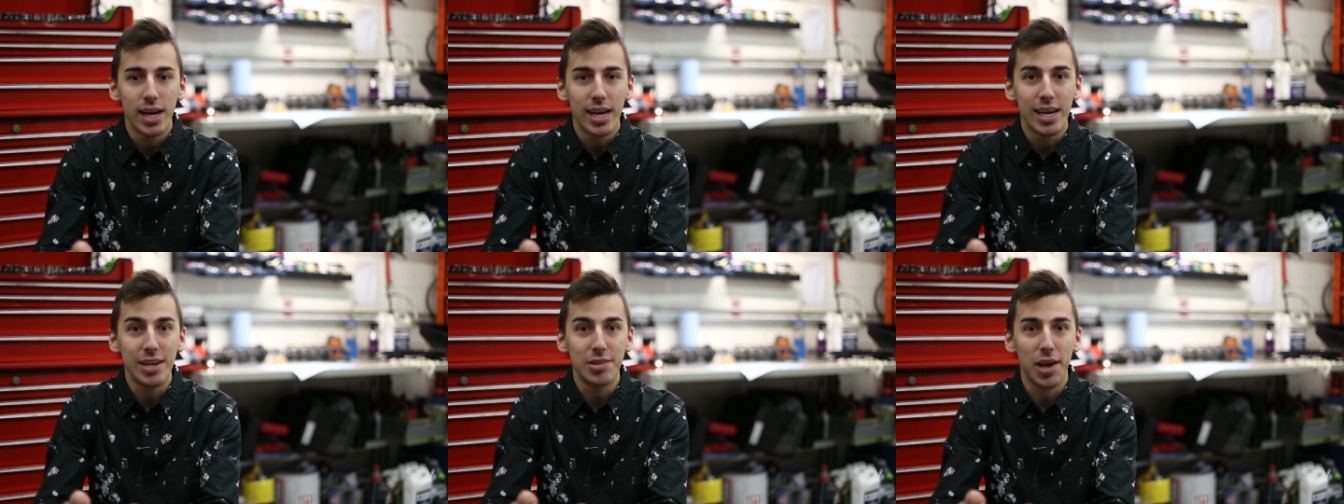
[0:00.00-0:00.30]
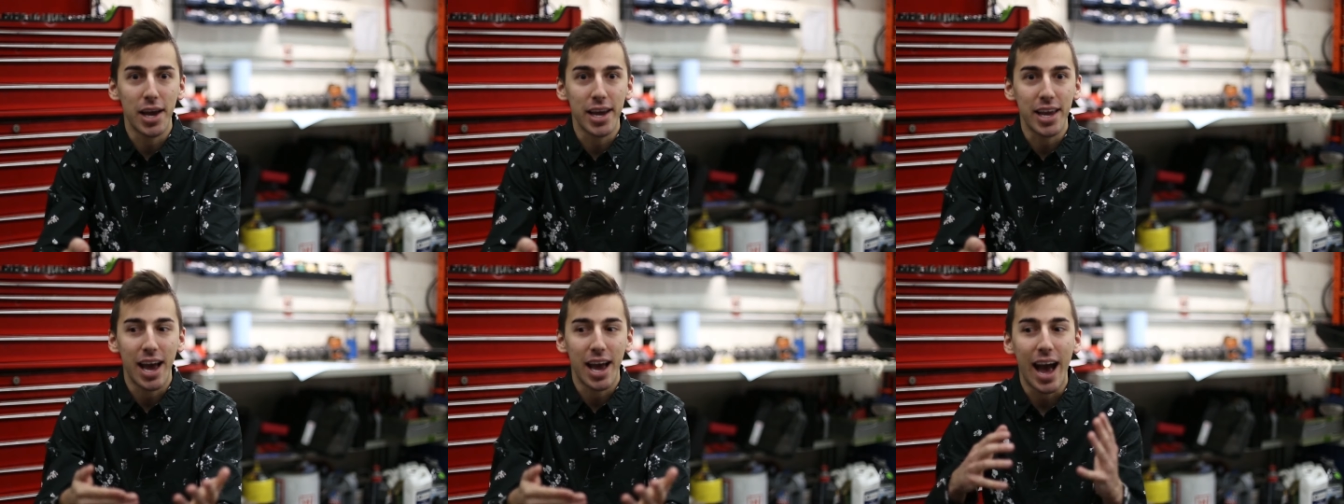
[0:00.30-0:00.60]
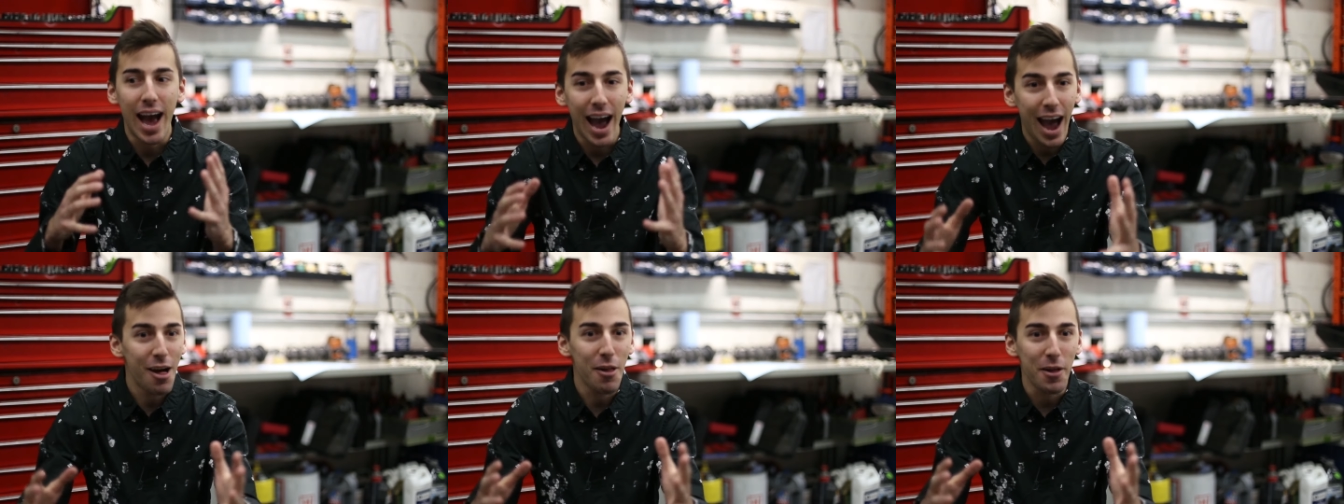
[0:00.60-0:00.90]
He's like,
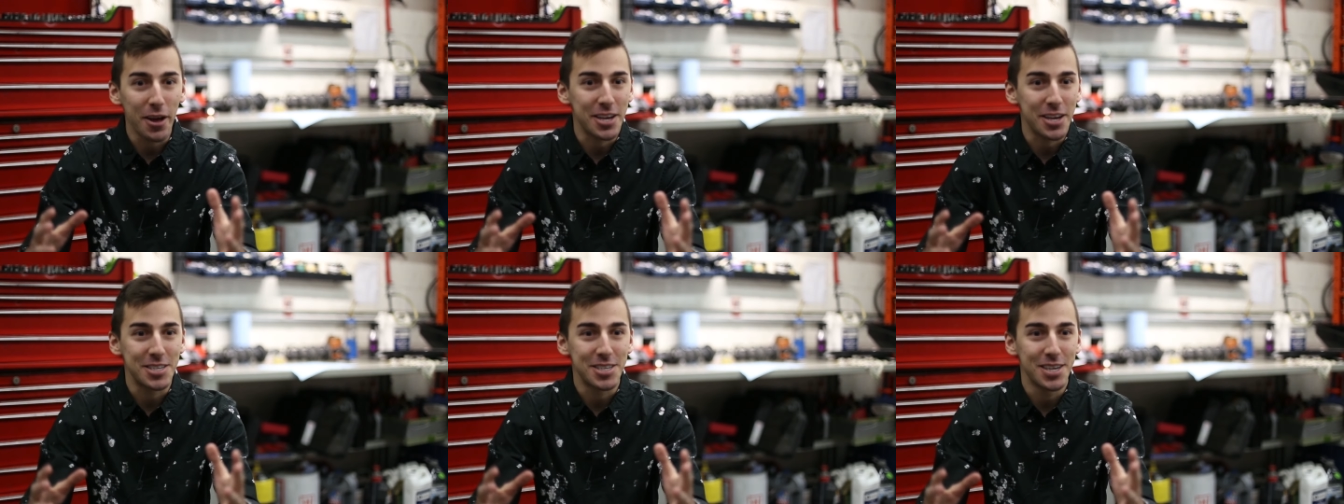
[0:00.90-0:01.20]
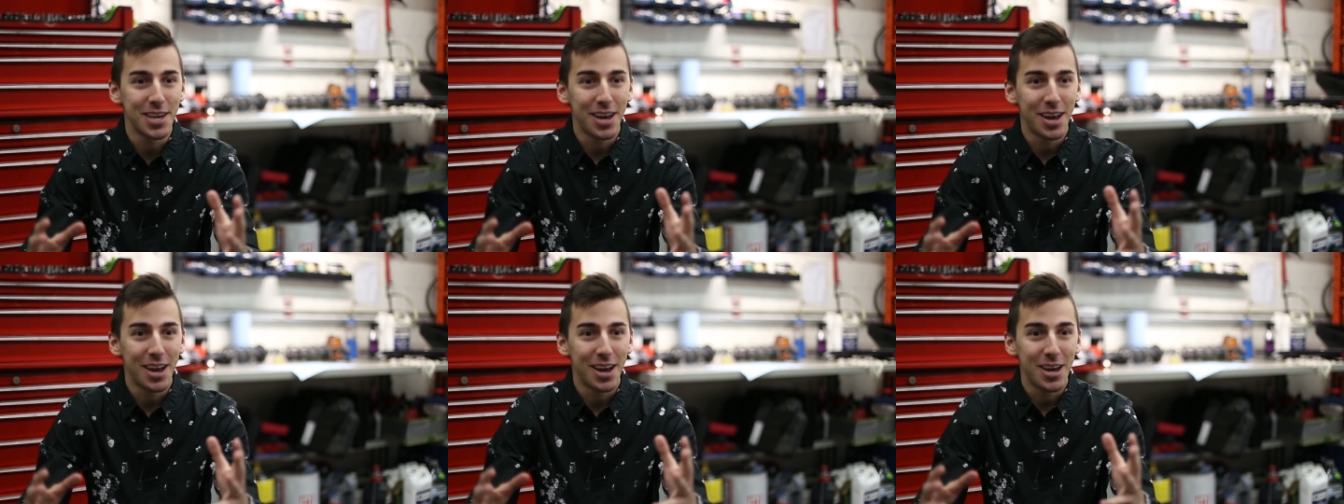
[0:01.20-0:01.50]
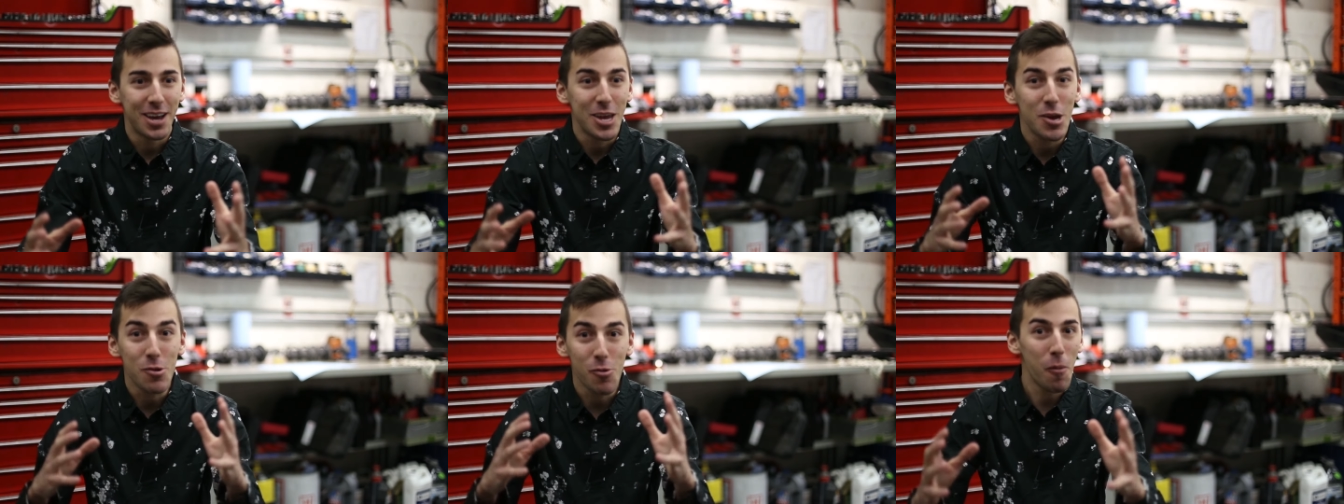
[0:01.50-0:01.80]
Alex,
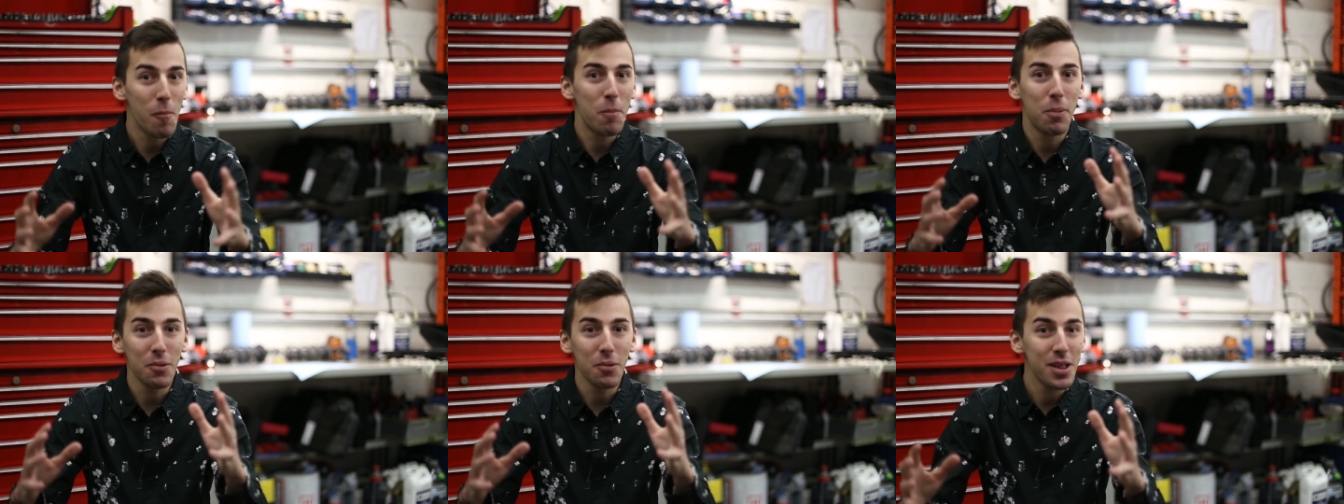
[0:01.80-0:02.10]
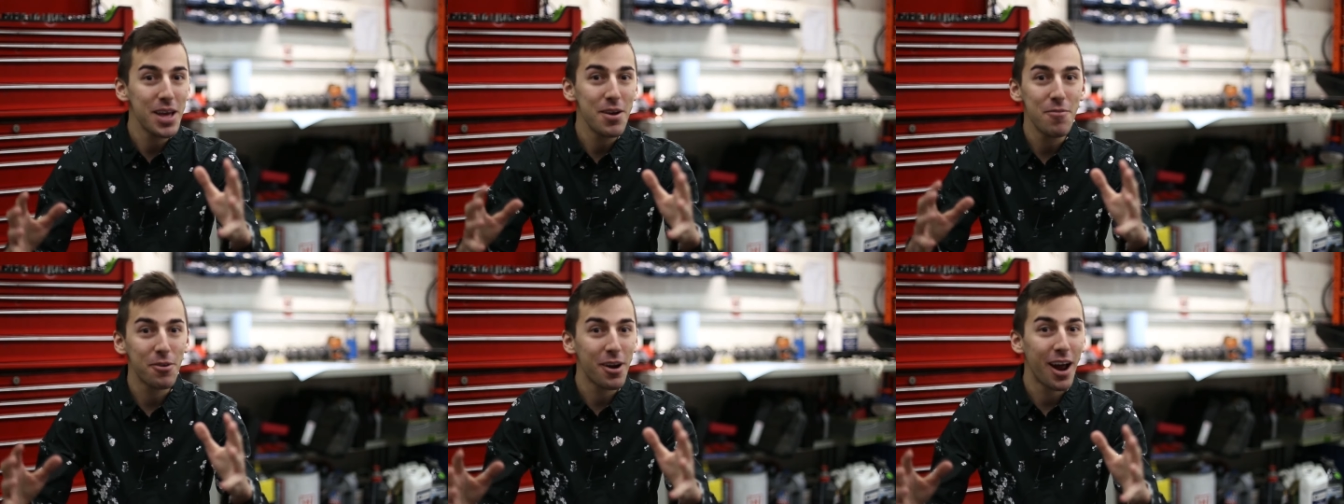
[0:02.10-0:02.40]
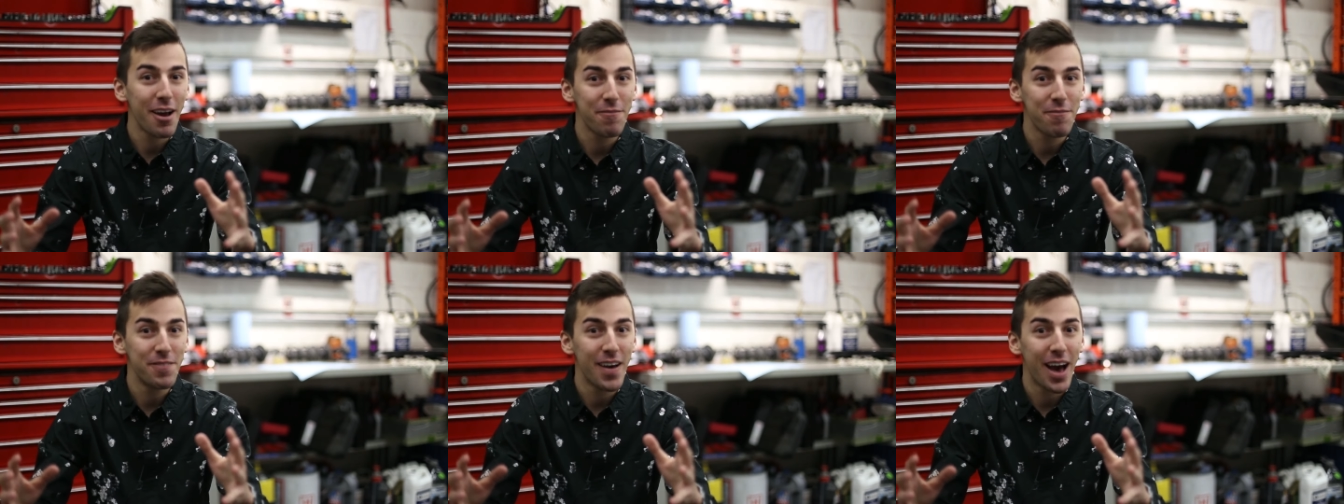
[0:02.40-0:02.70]
you won't believe what
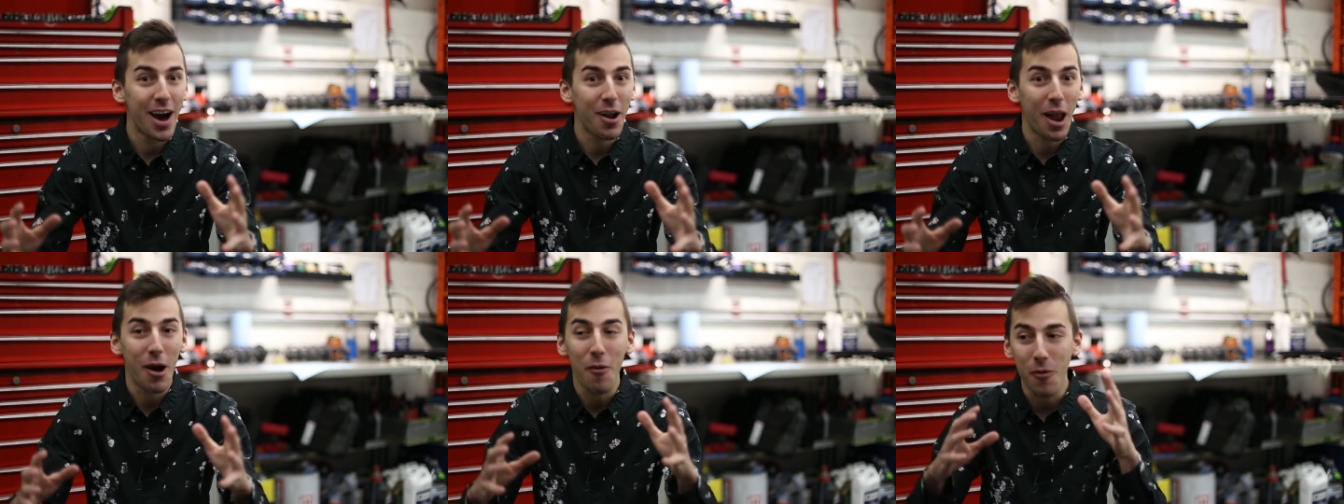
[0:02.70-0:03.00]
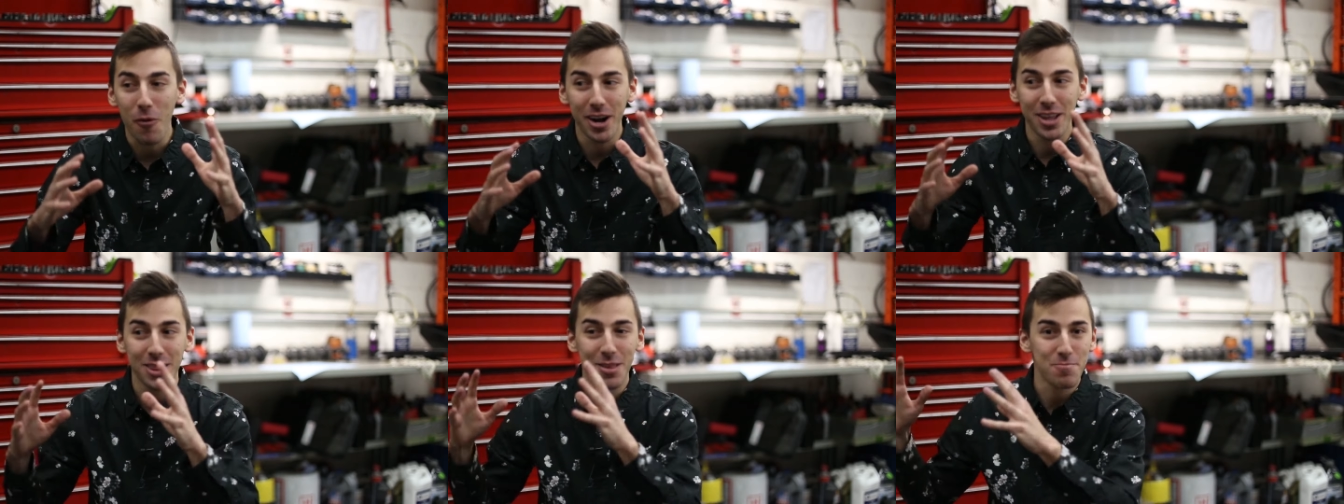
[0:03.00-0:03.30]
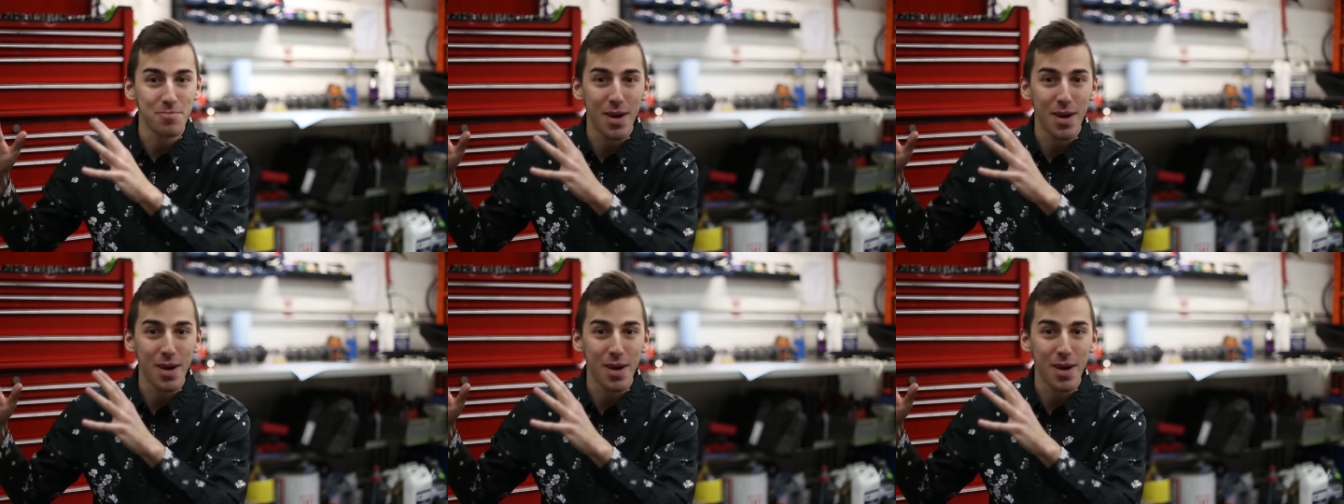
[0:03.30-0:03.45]
I found. I went in the